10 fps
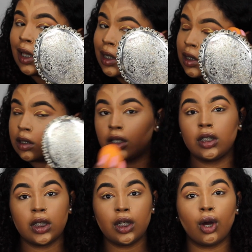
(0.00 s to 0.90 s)
it is
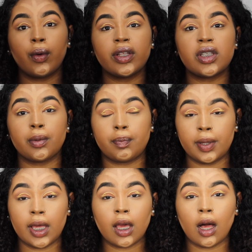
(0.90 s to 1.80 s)
literally going to
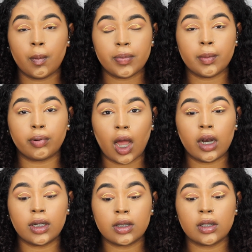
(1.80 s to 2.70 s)
pick up the
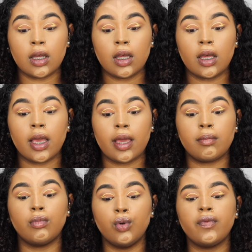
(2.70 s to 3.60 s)
product and
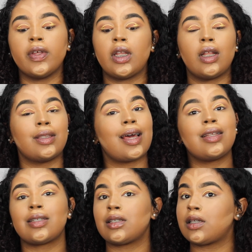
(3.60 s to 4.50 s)
move it, and that
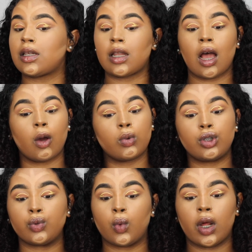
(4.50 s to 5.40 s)
is not
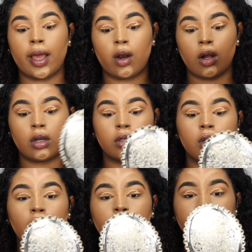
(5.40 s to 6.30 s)
what you want at all. So